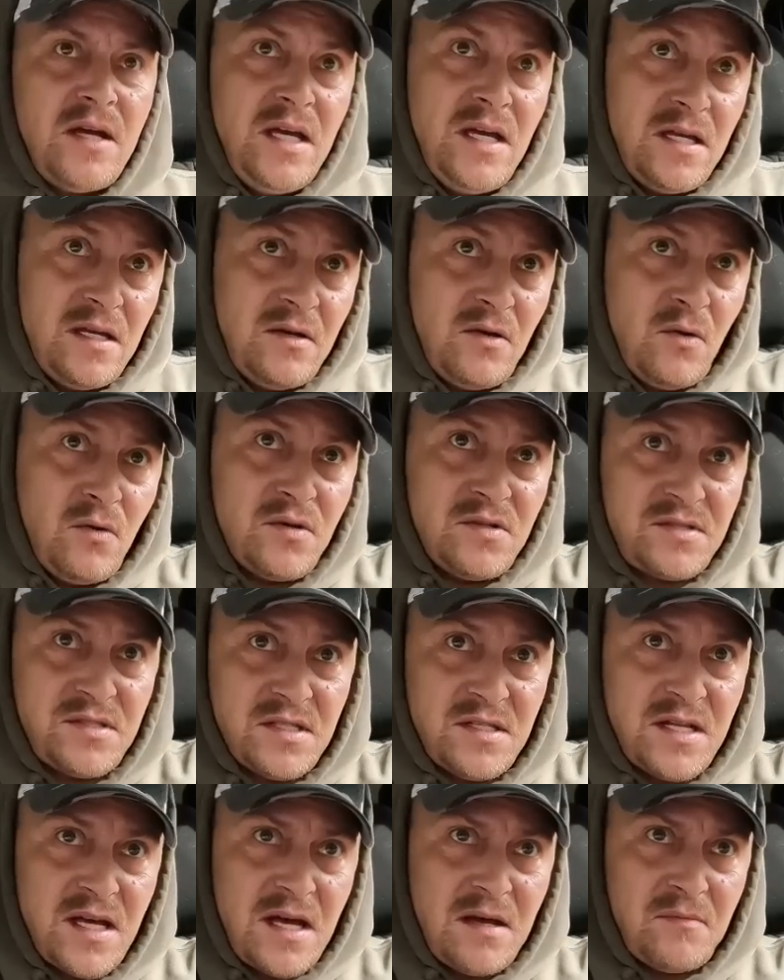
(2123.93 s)
he noticed
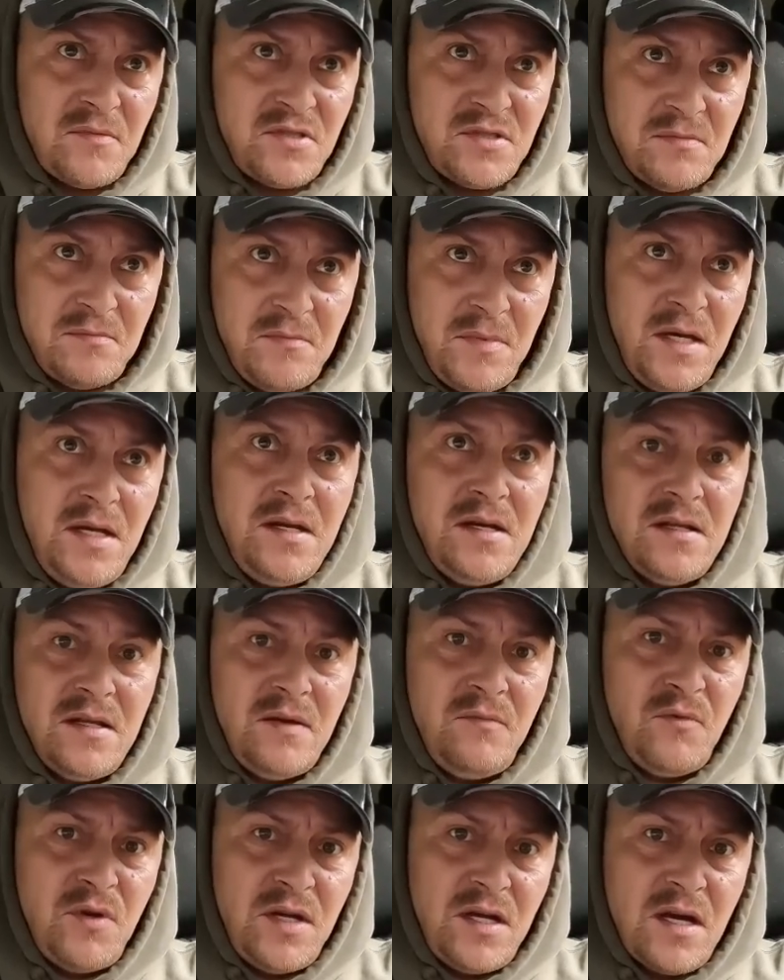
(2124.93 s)
the damage
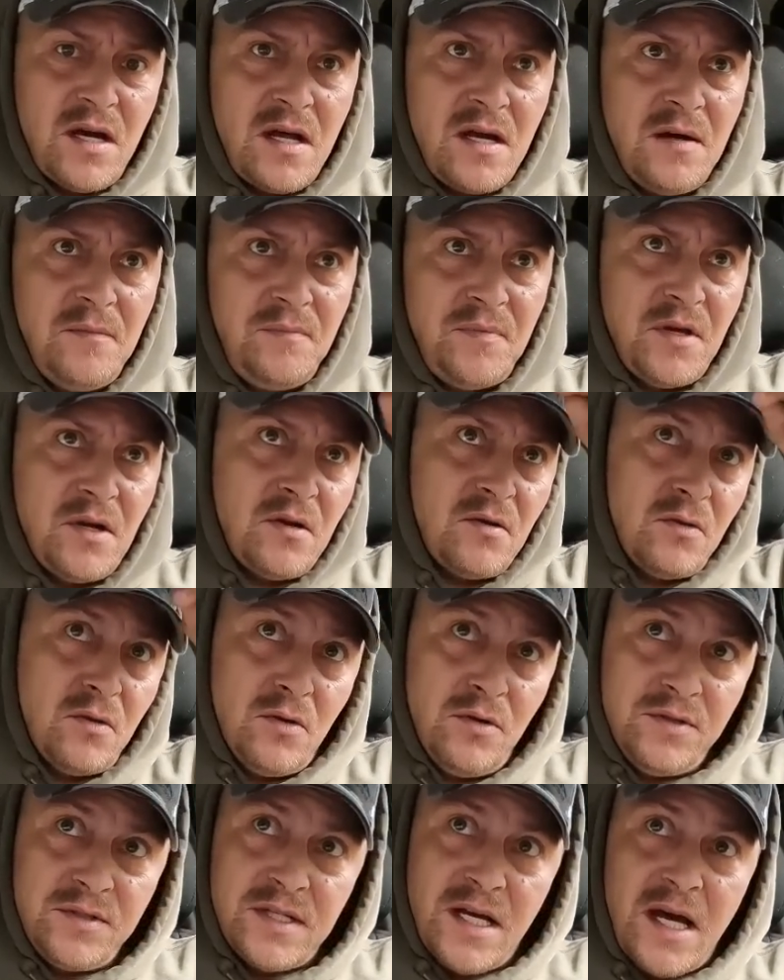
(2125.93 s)
immediately when he got up there,
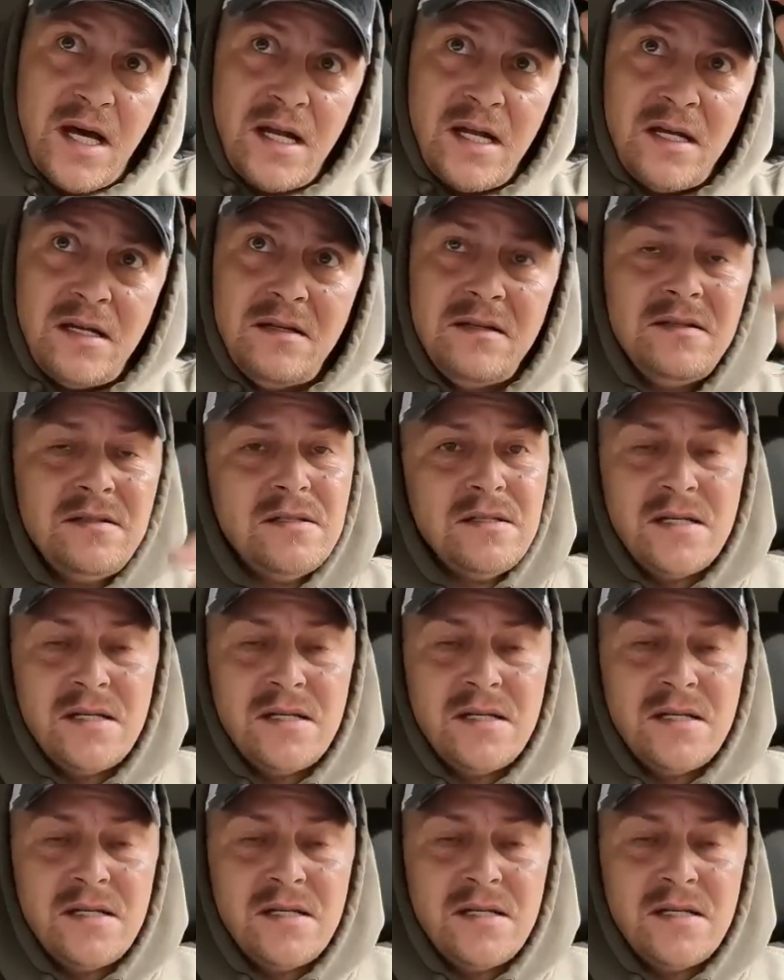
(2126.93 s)
looked at it,